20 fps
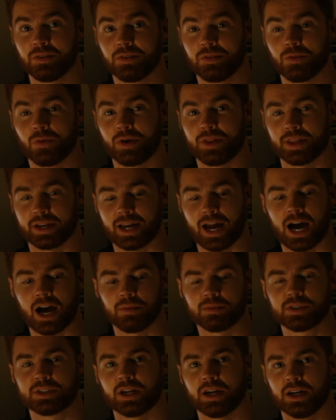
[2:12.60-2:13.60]
when the
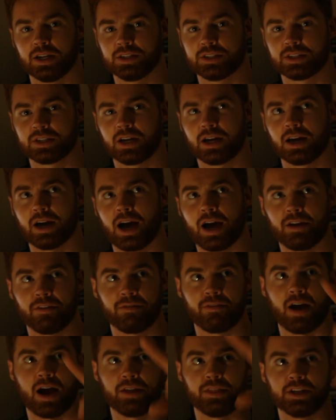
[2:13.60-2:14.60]
cop says, "I
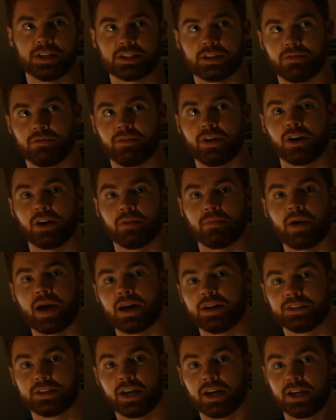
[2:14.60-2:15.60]
find this in very
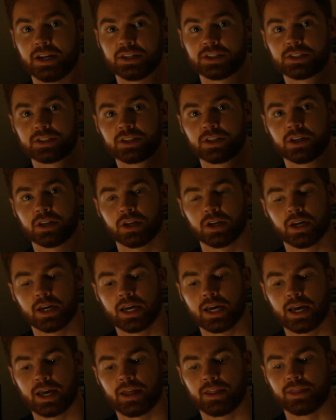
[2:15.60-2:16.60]
bad taste,"
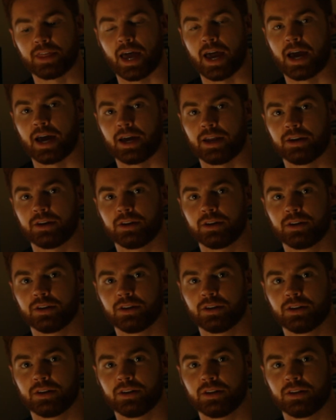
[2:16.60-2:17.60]
that
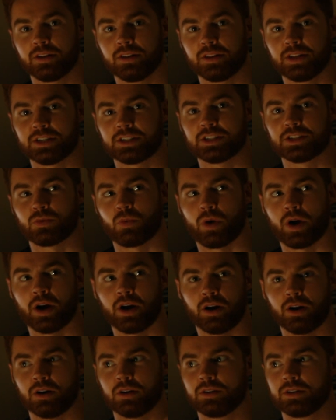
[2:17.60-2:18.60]
this is
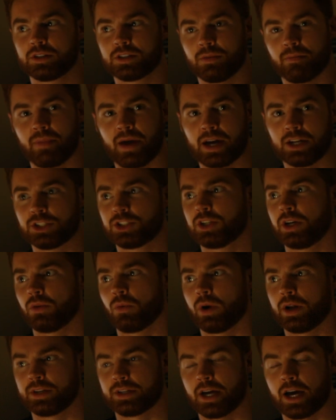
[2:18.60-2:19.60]
where some bad shit
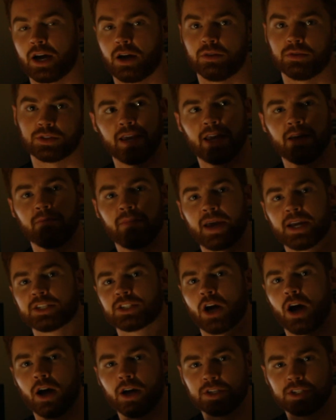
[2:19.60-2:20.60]
went down. It
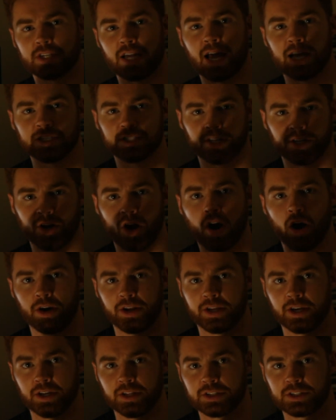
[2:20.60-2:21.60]
makes us as an
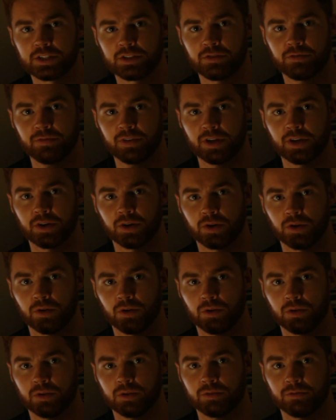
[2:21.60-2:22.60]
audience
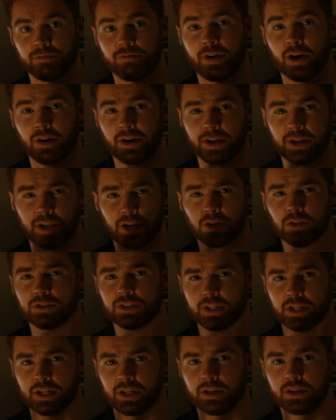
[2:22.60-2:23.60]
feel very
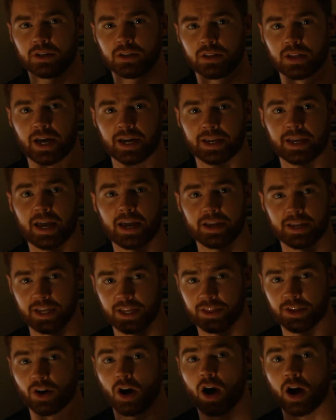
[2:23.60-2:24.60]
guilty, like
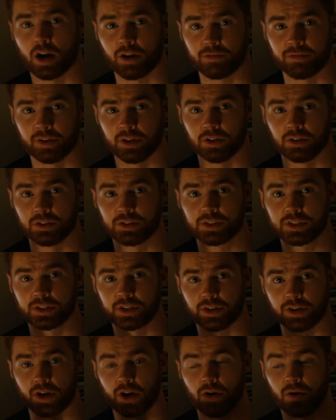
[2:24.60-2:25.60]
Ethan Hawke feels,
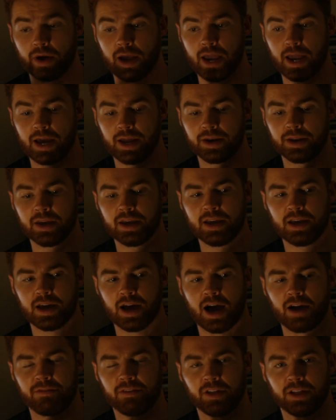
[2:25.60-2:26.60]
you know, and
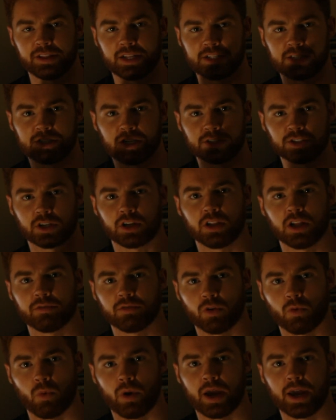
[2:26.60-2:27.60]
I feel like that's such a
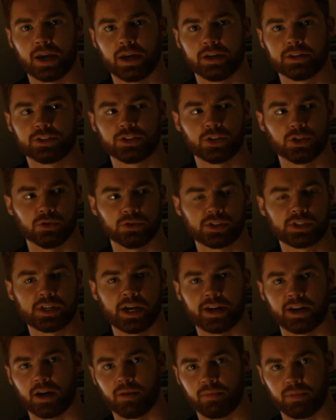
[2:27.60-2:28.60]
clever way to
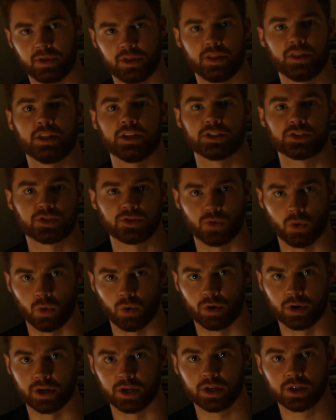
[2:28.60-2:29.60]
set up this
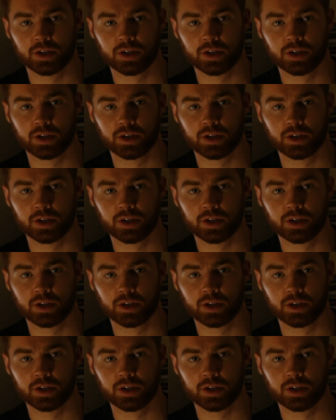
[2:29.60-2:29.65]
story.